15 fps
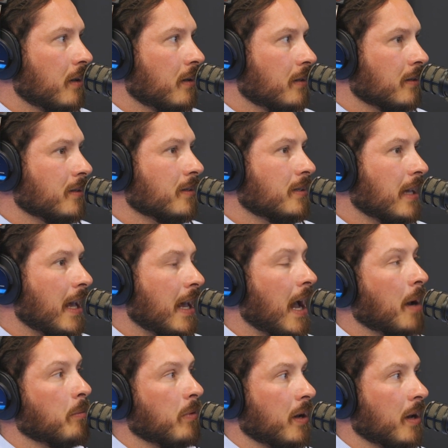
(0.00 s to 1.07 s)
Does it say
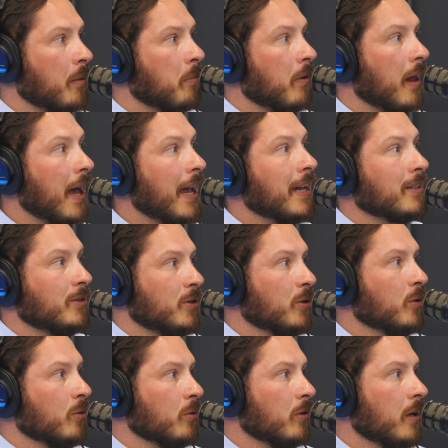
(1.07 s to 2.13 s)
I'm applying
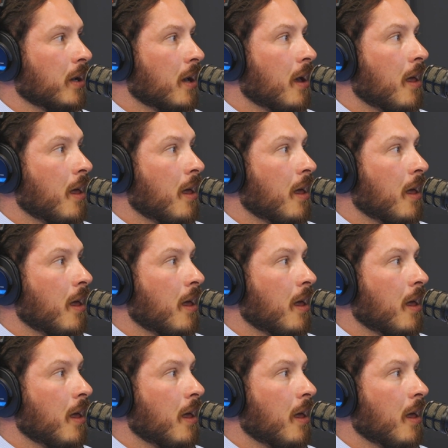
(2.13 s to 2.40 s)
to